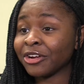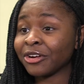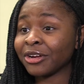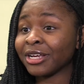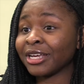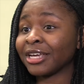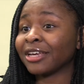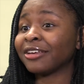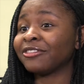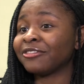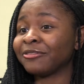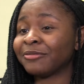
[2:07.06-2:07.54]
your
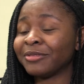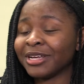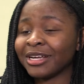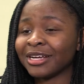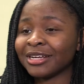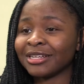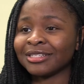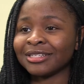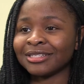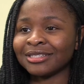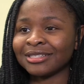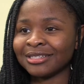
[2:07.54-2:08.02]
gift
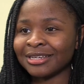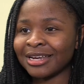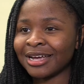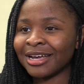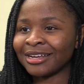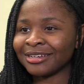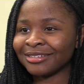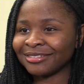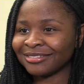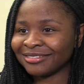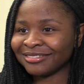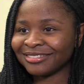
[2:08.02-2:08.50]
because it's
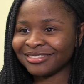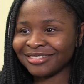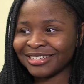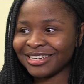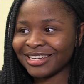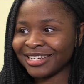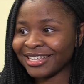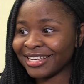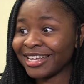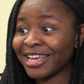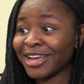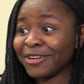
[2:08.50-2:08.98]
not
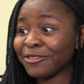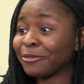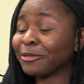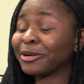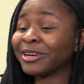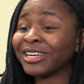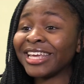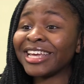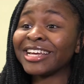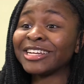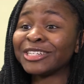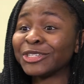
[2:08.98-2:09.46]

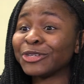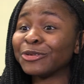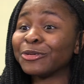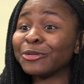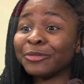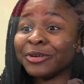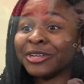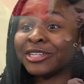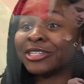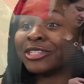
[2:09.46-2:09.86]
everyone can't do what we